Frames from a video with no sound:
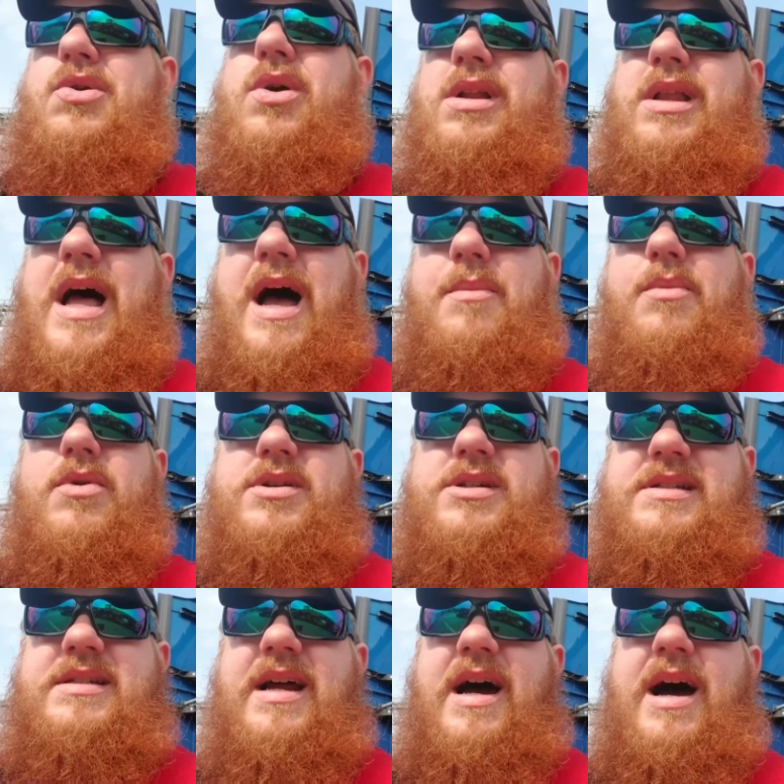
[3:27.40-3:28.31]
a lot more
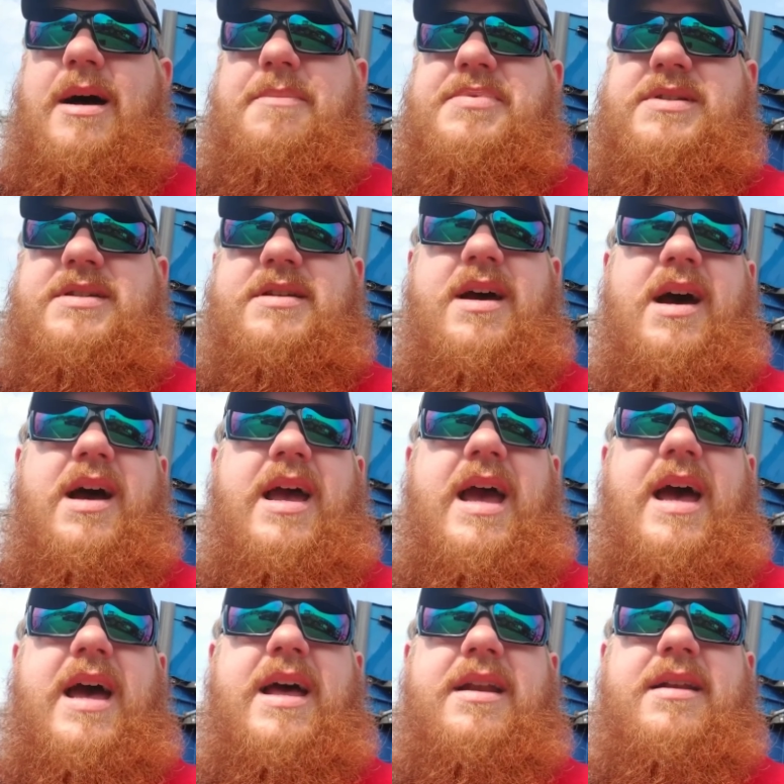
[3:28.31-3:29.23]
stops. I
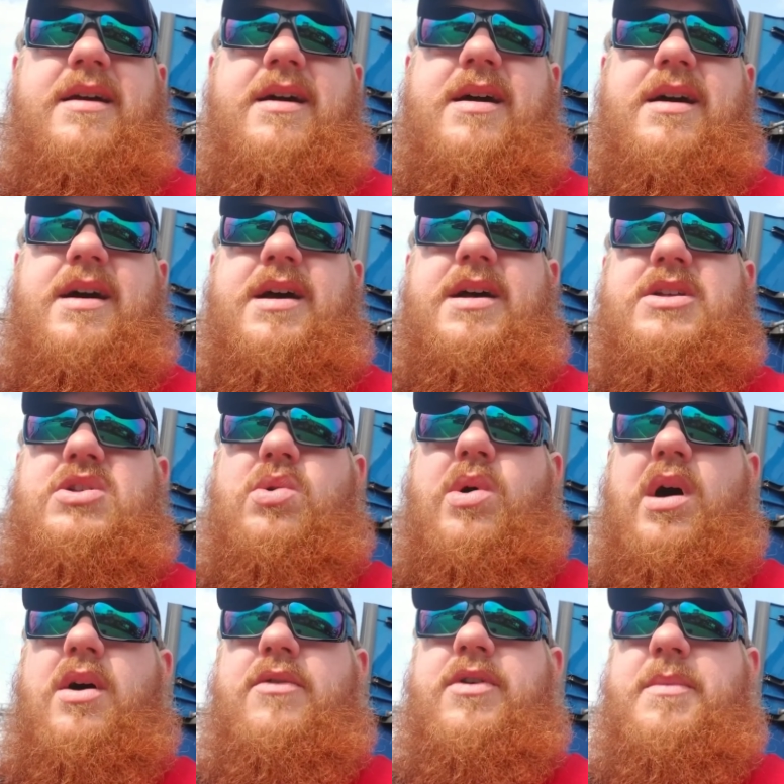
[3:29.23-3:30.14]
had
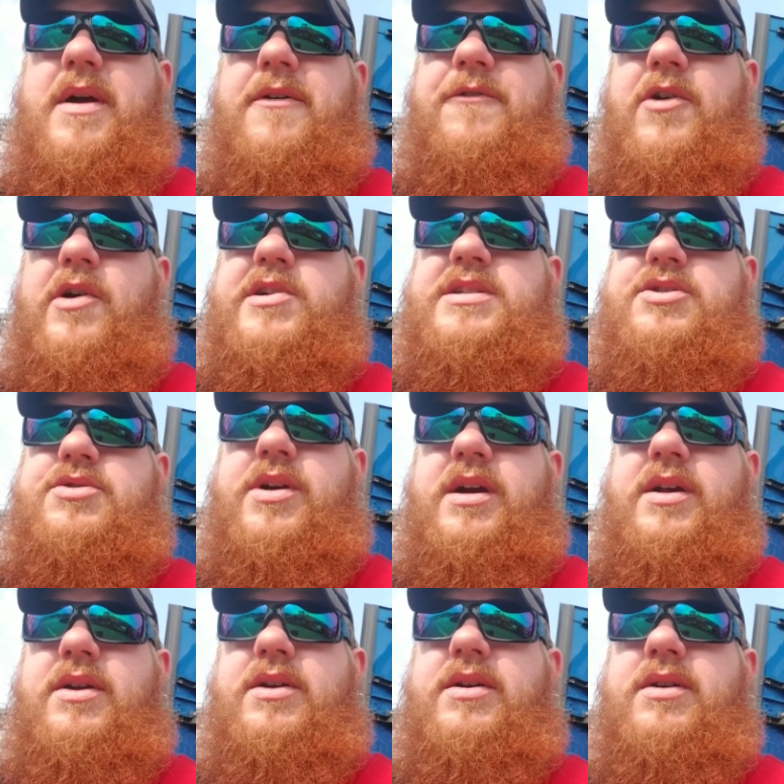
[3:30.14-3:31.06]
12 on my first
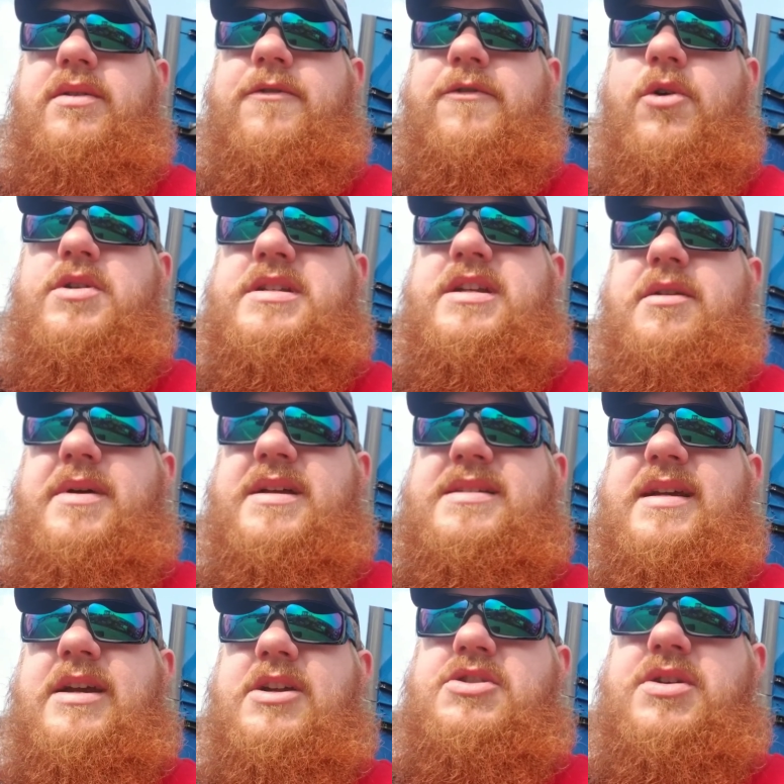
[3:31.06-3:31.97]
trailer, 14 on my
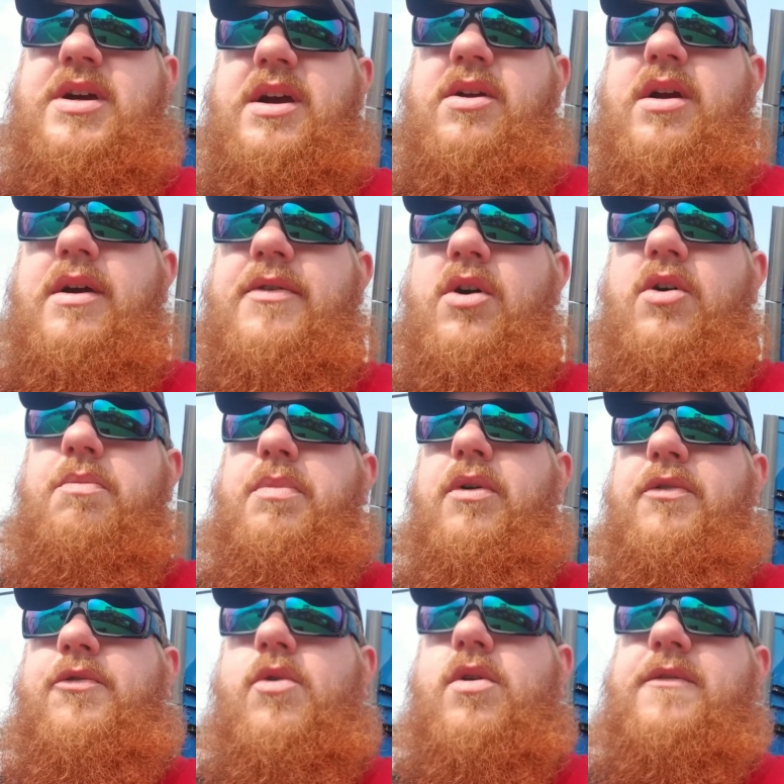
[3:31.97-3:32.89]
second trailer. I've hauled
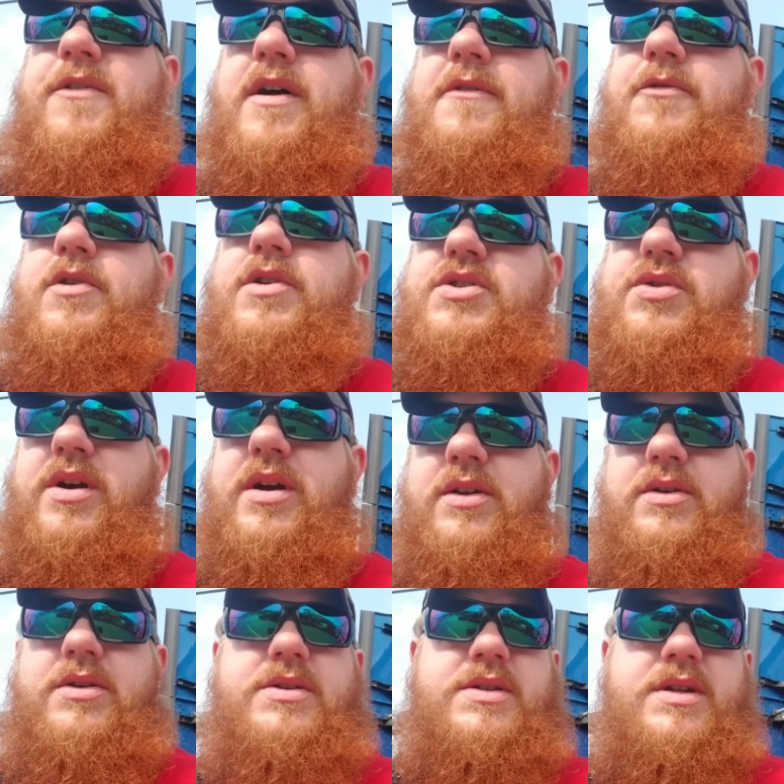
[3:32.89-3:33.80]
both 45-foot
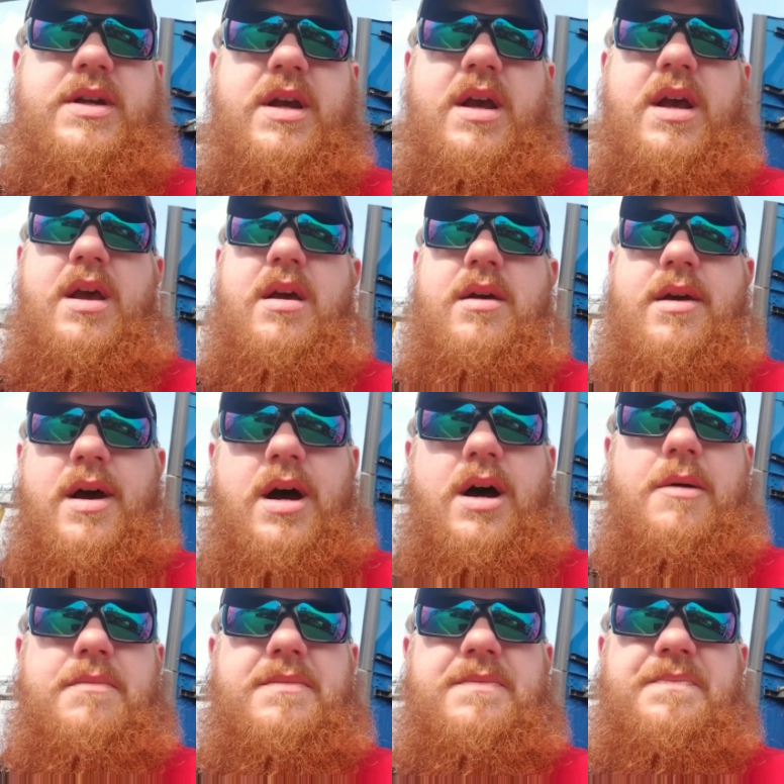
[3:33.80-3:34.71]
trailers.
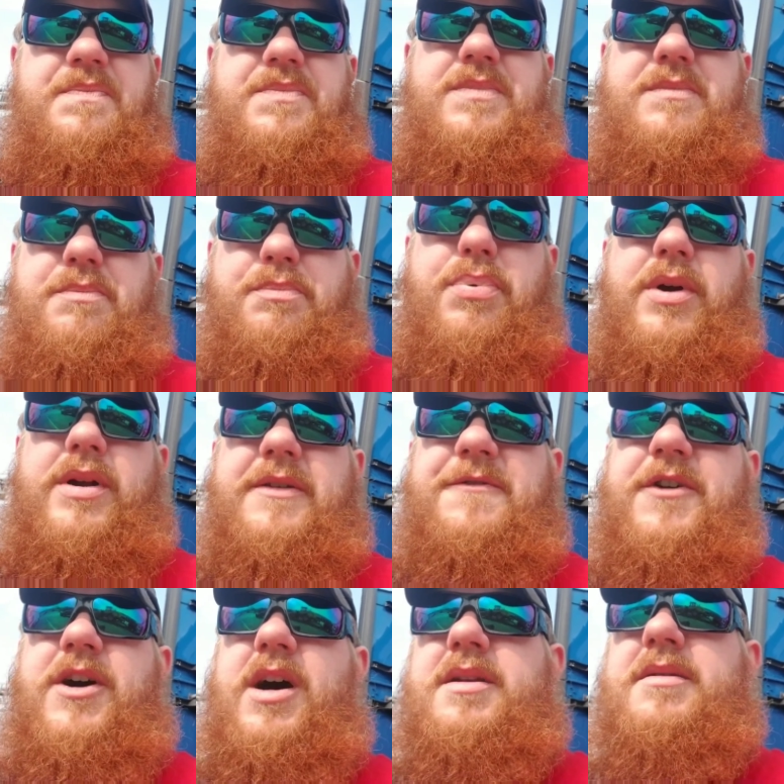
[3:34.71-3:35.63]
Pretty
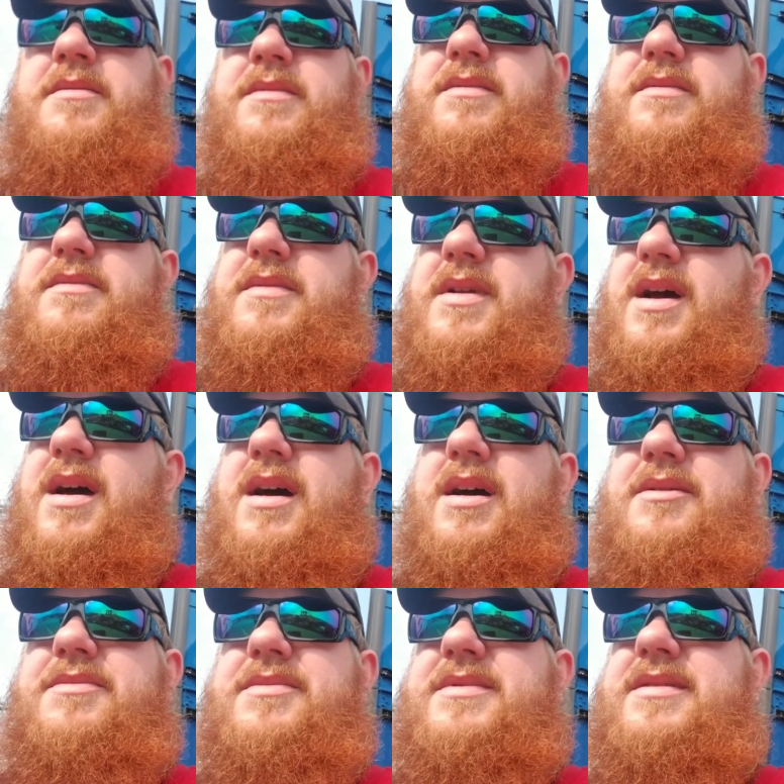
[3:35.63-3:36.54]
fun.
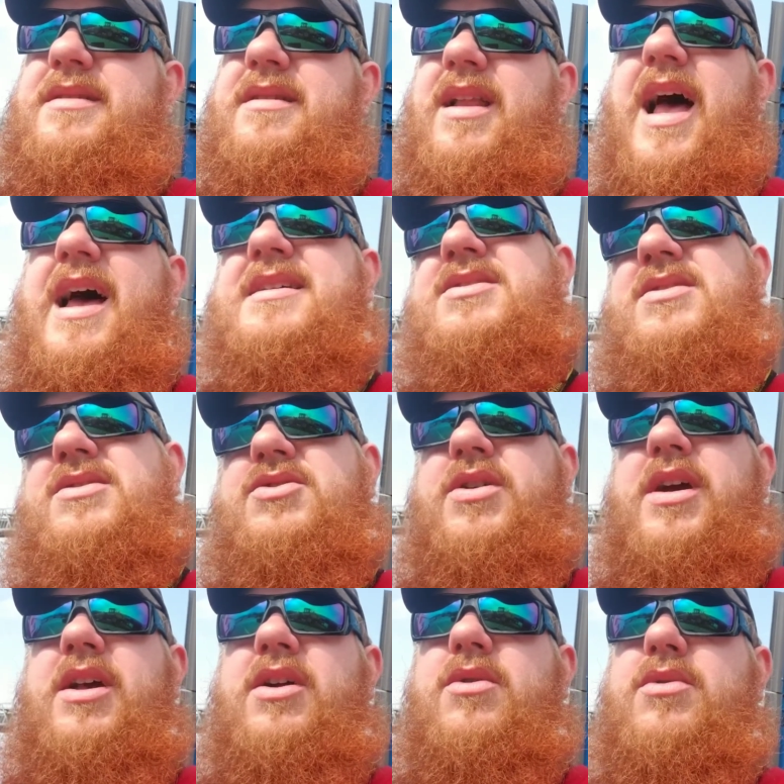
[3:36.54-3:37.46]
Last
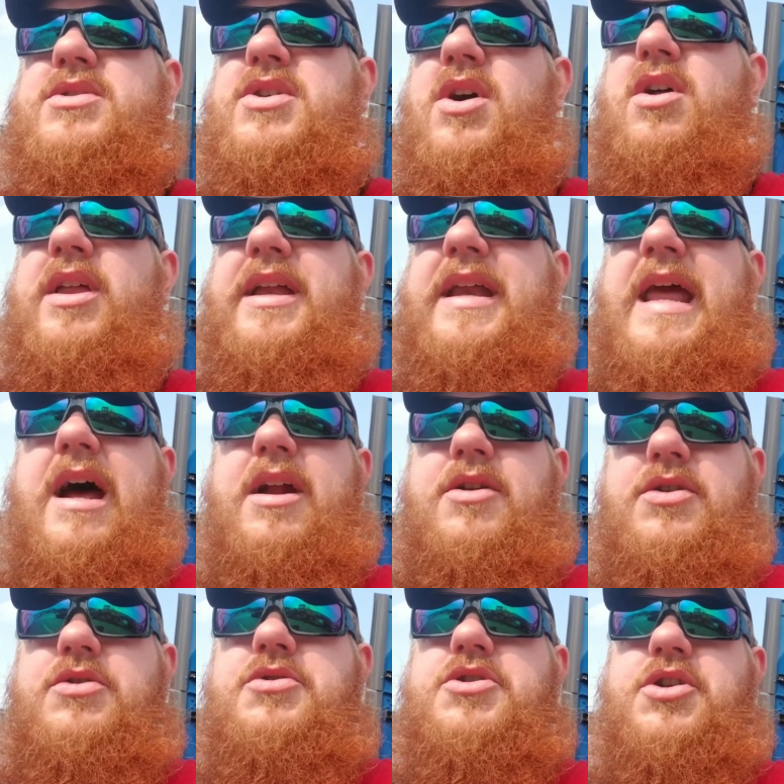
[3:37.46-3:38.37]
trailer was all in and out
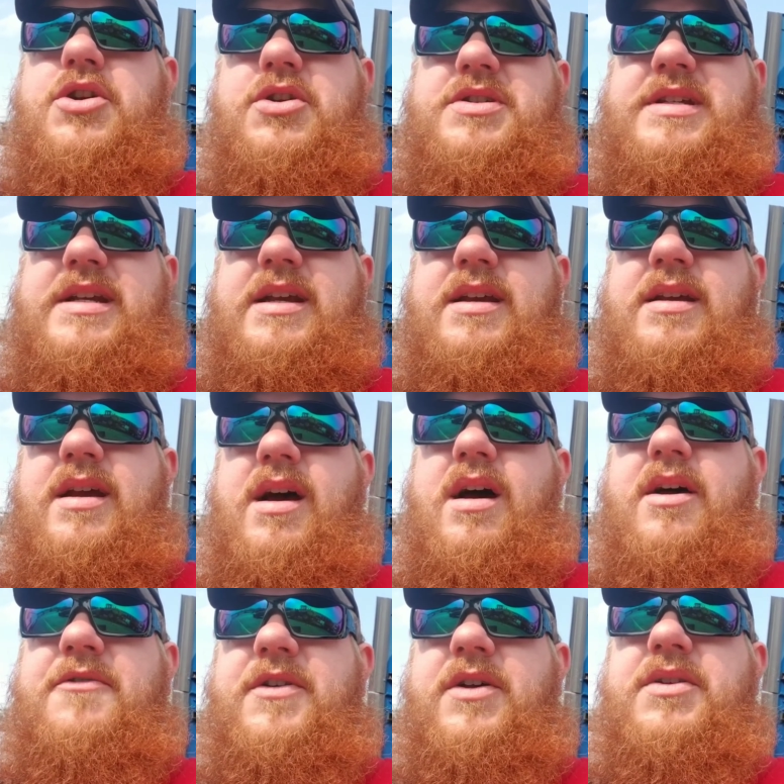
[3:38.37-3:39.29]
of New Jersey.
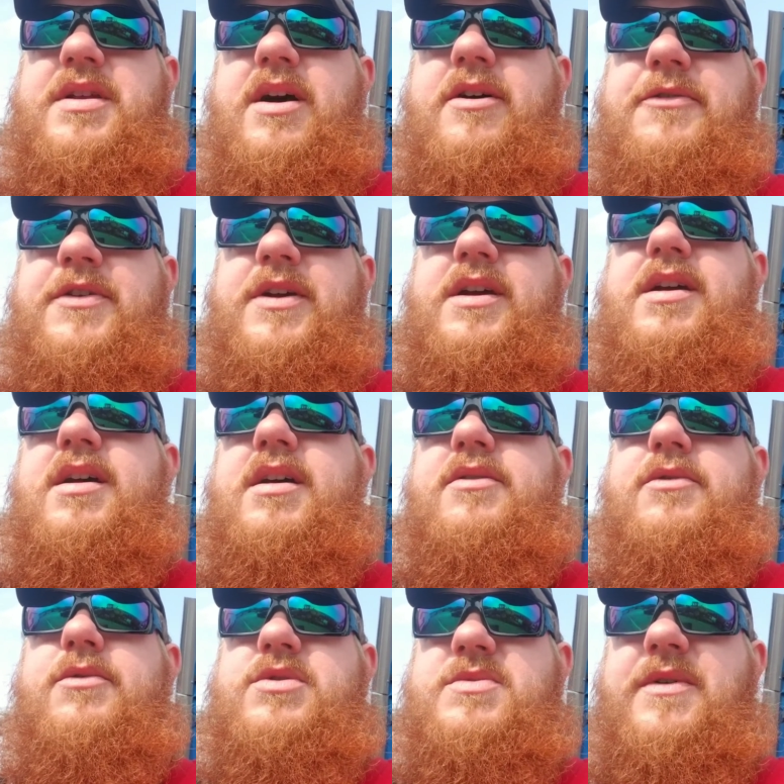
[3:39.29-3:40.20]

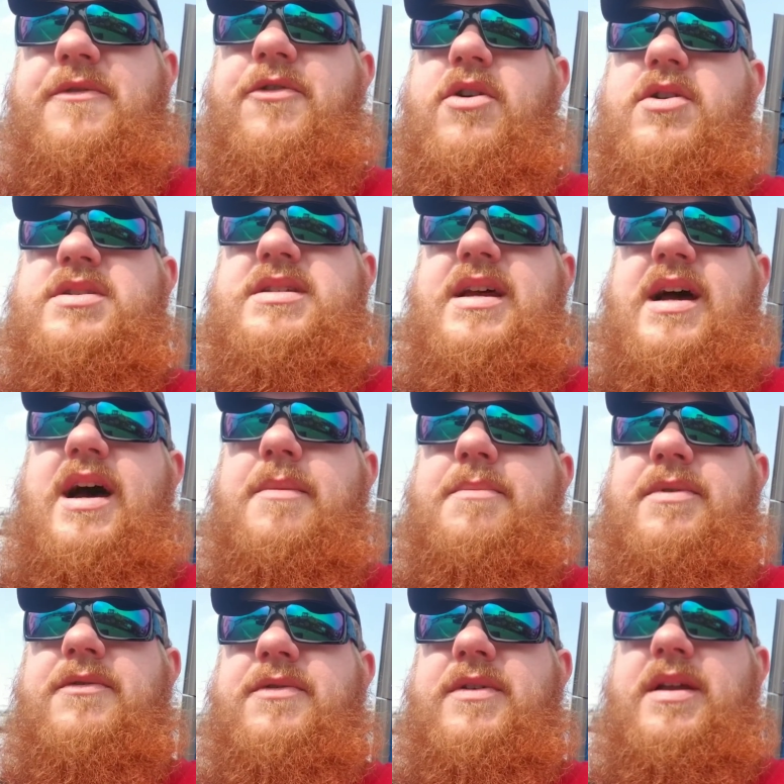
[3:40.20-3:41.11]
Philadelphia was my first
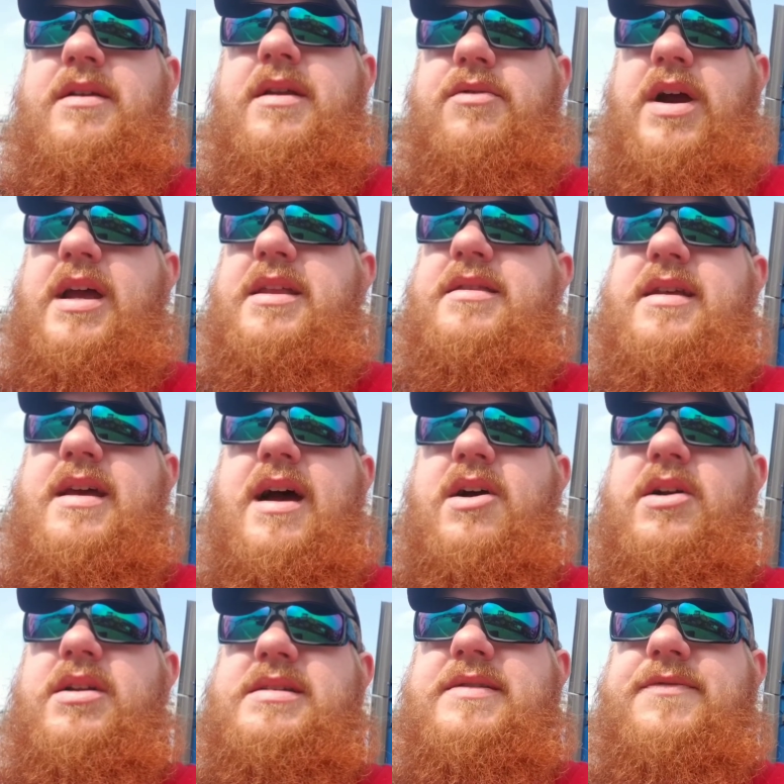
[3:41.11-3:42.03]
stop, right in the
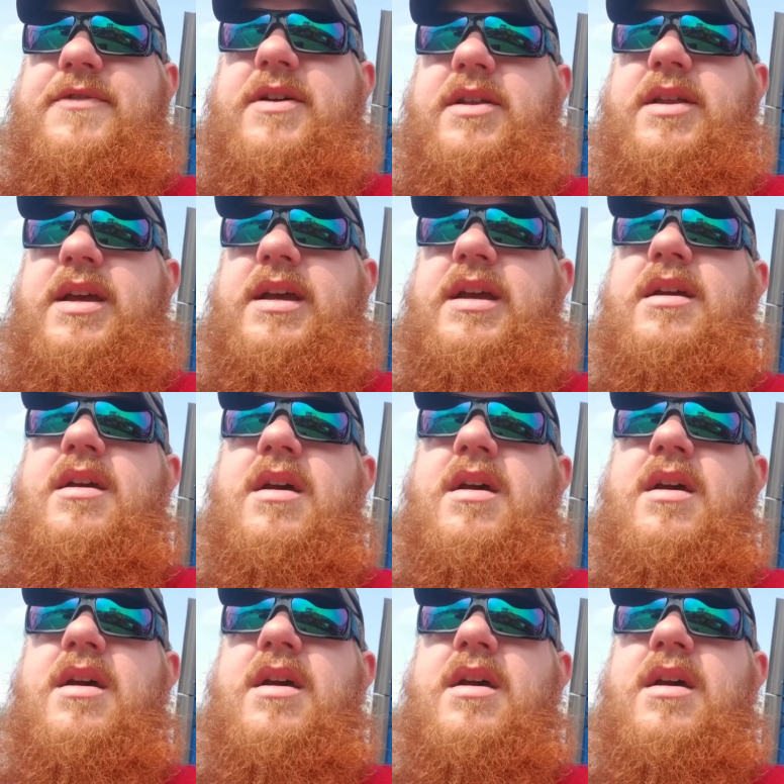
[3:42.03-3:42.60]
heart of Philly.